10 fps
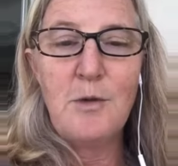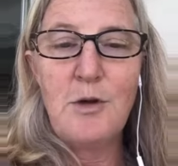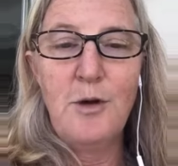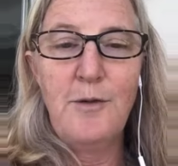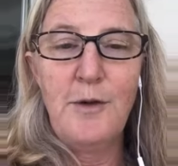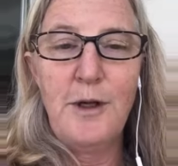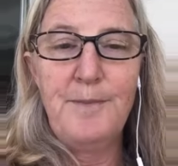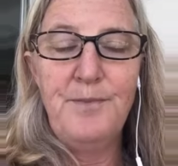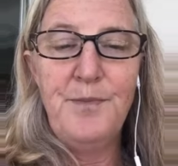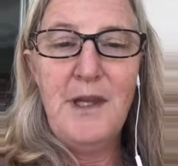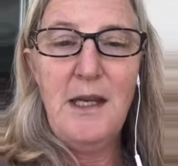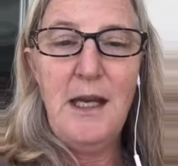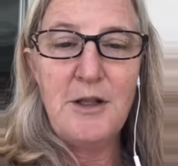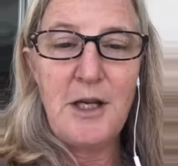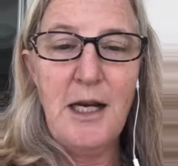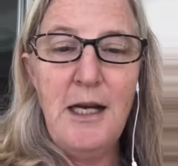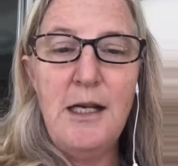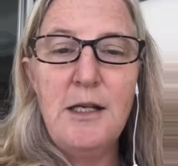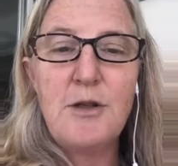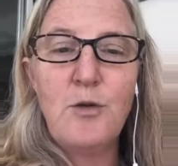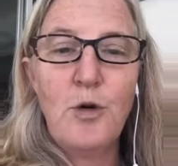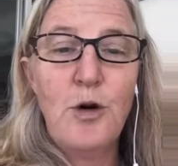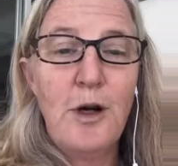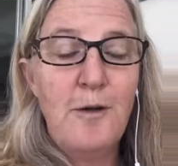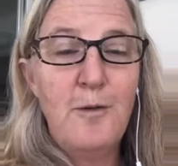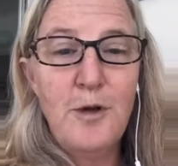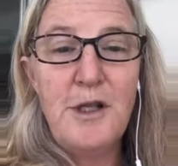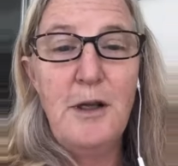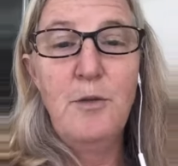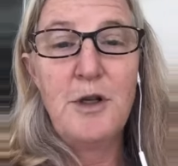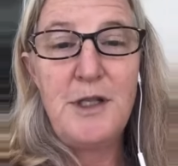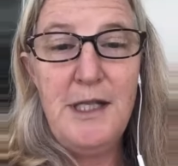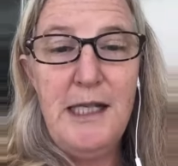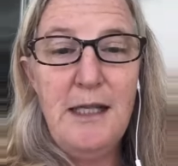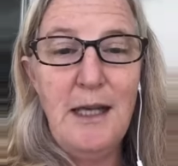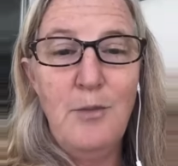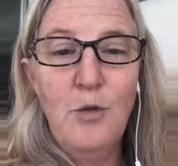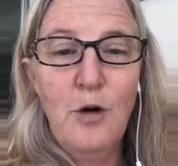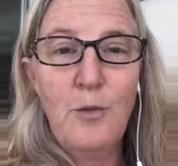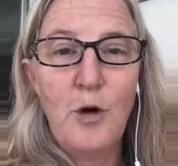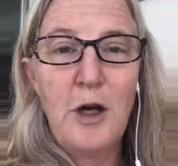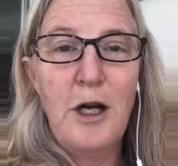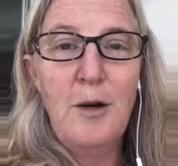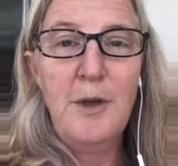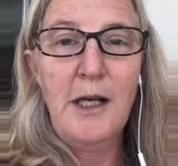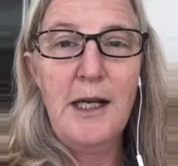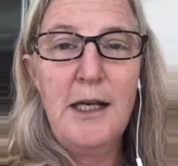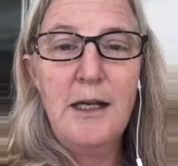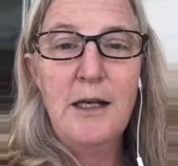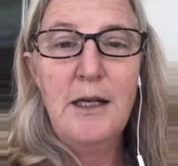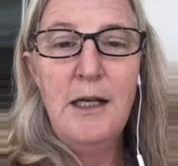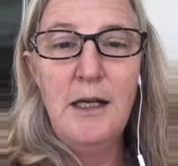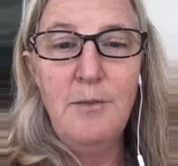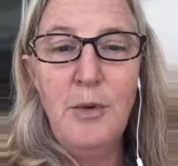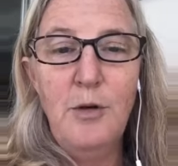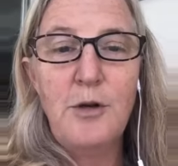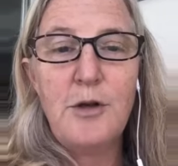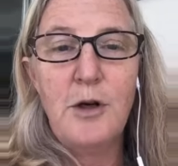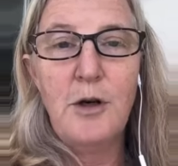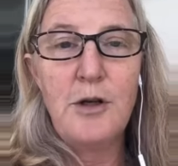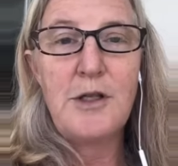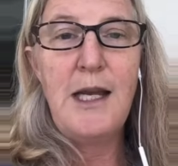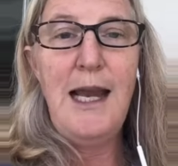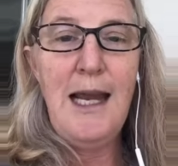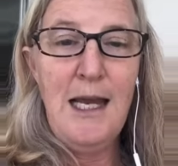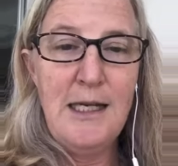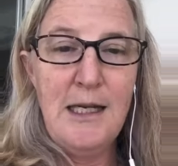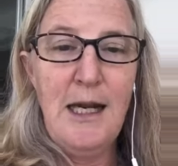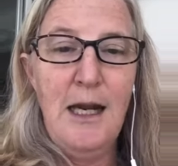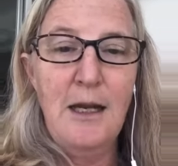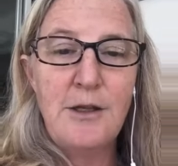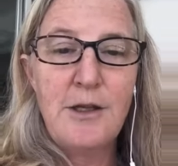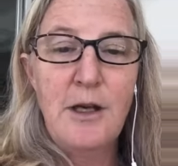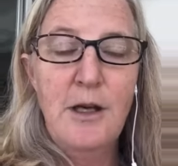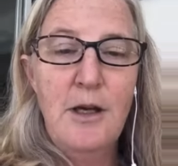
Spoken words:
sort of anxiety disorder. And unfortunately, we're seeing that more and more commonly in both dogs and cats.